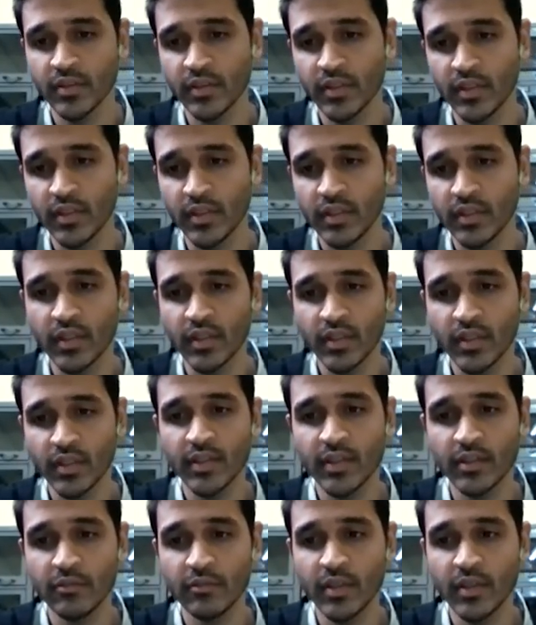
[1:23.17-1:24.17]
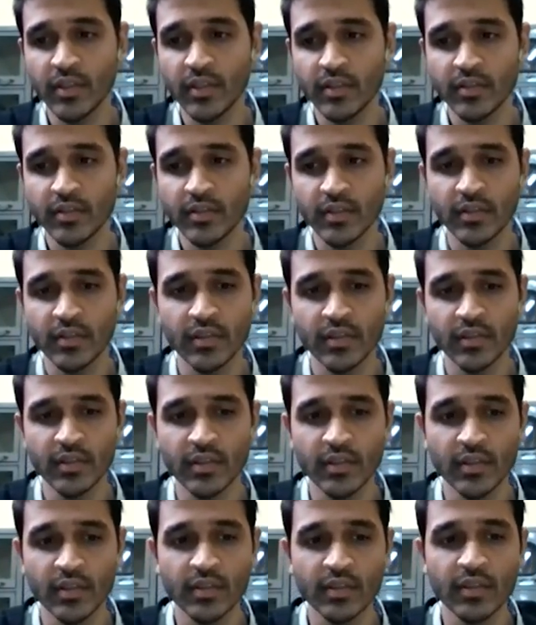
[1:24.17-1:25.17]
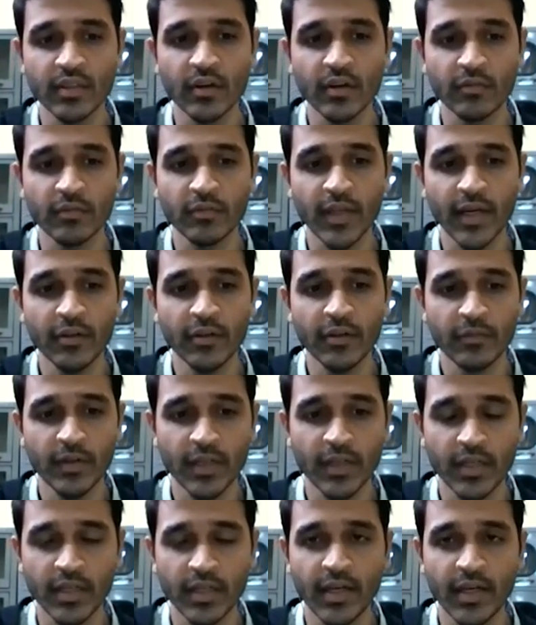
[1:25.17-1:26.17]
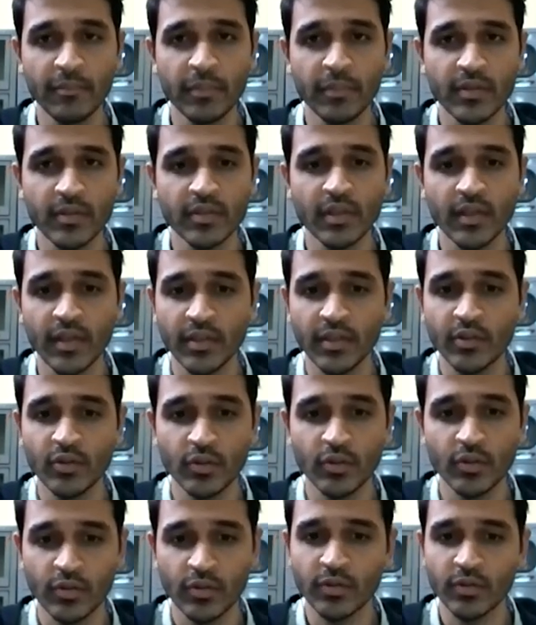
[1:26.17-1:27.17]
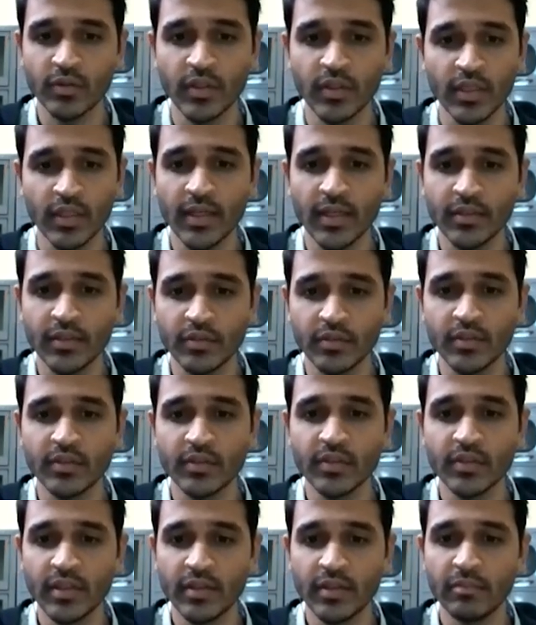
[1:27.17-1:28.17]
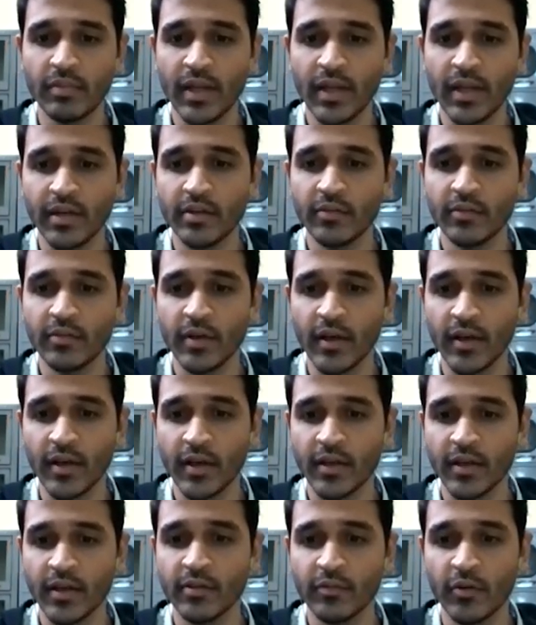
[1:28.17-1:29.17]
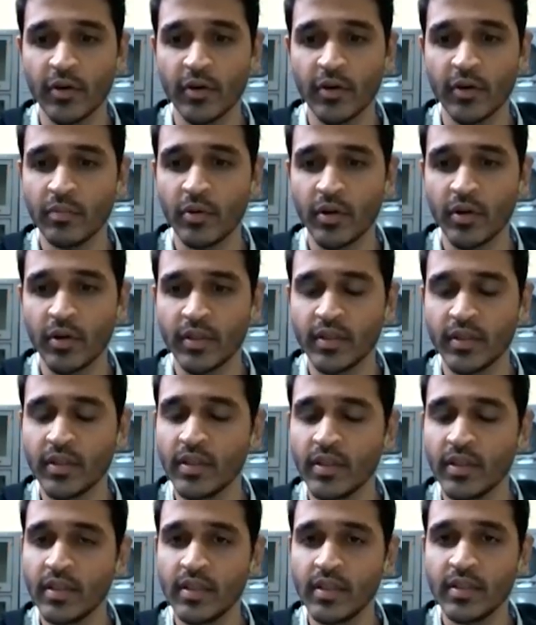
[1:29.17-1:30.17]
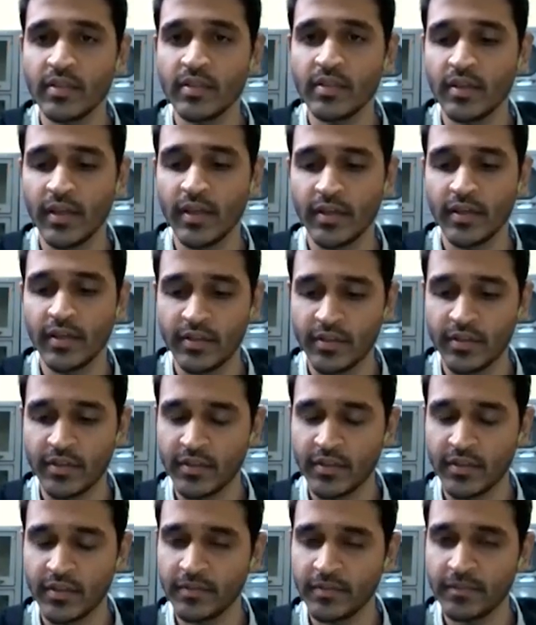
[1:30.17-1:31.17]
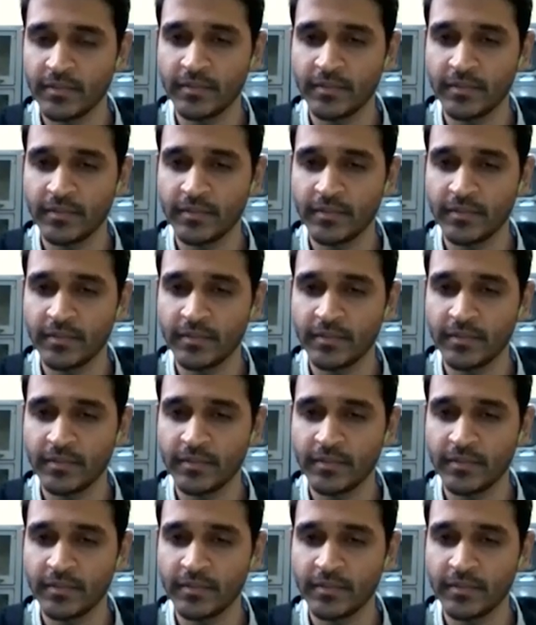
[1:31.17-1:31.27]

the case that we discuss here is of that of an entire pencil in toto, as urethral and bladder as a foreign body is a rarity.